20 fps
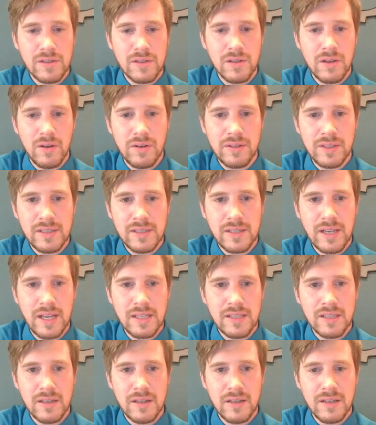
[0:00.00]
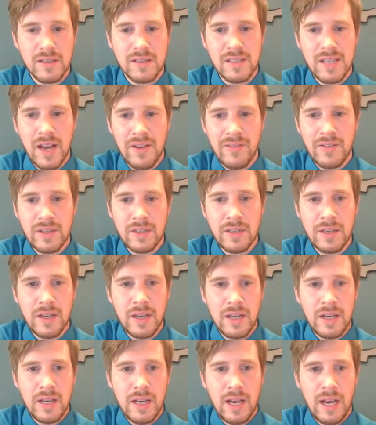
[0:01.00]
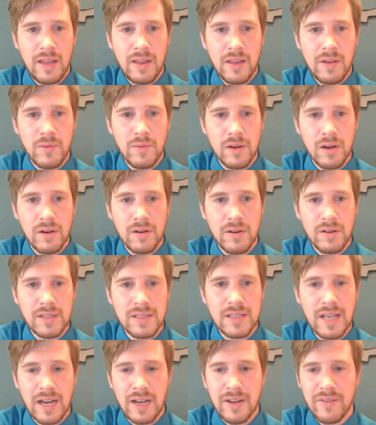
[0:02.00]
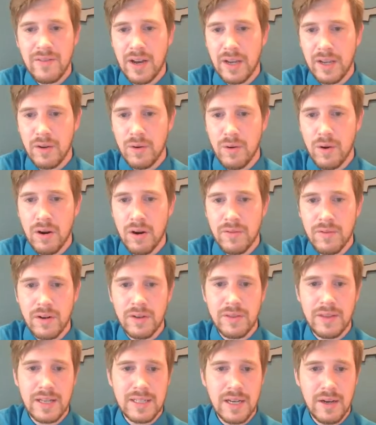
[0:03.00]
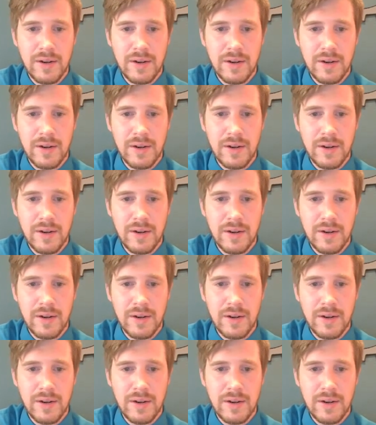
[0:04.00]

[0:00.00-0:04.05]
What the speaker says: So in this case, 7, and then we'll go to the second value over, and that's how it